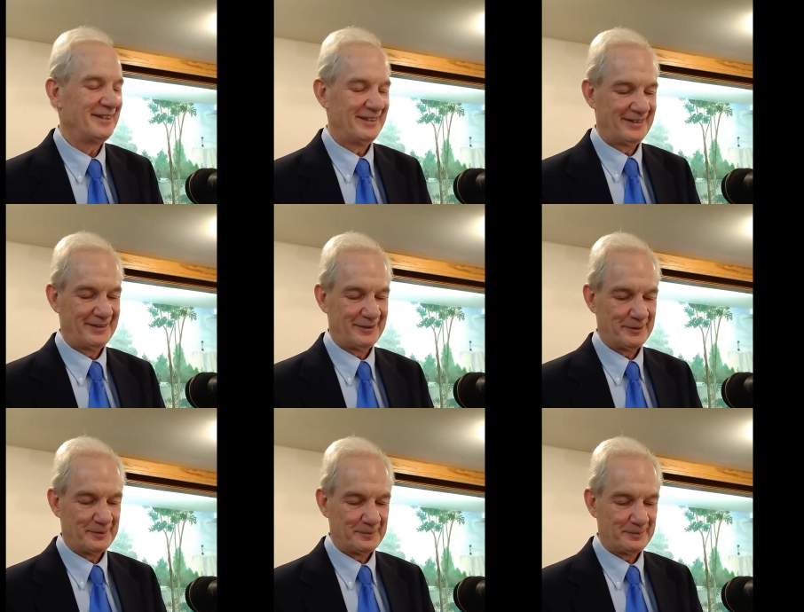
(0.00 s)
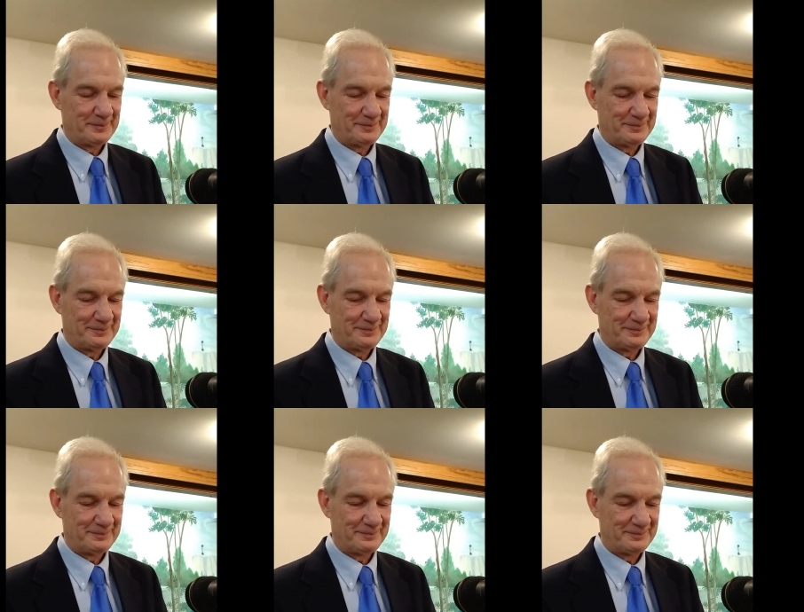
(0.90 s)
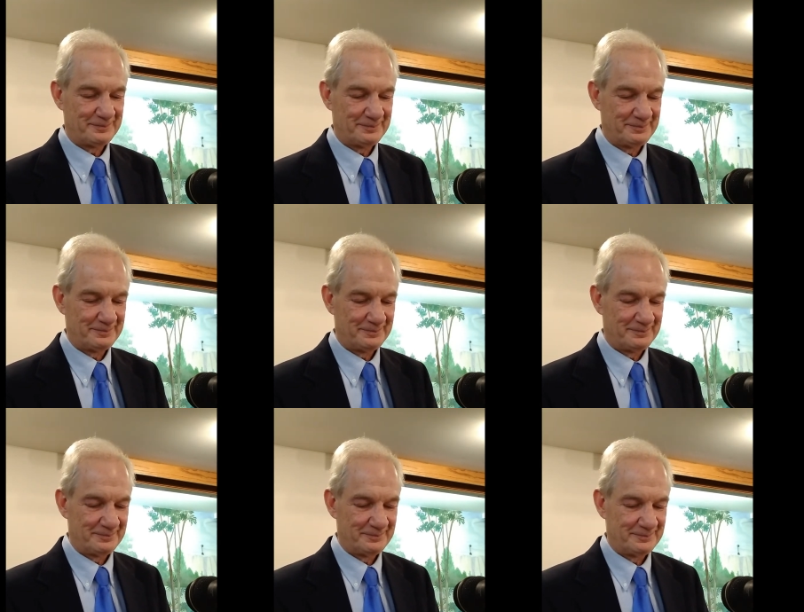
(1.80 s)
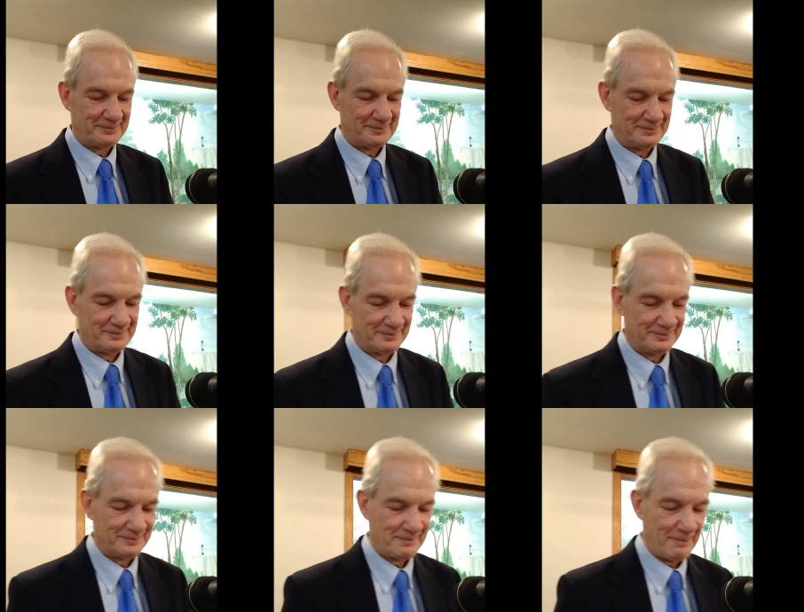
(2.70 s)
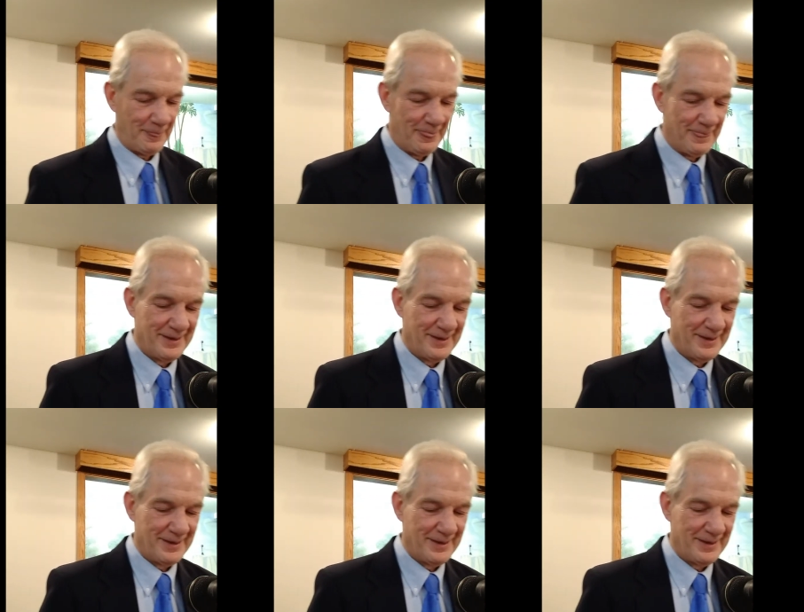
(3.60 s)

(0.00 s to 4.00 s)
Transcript: Nobody speaks.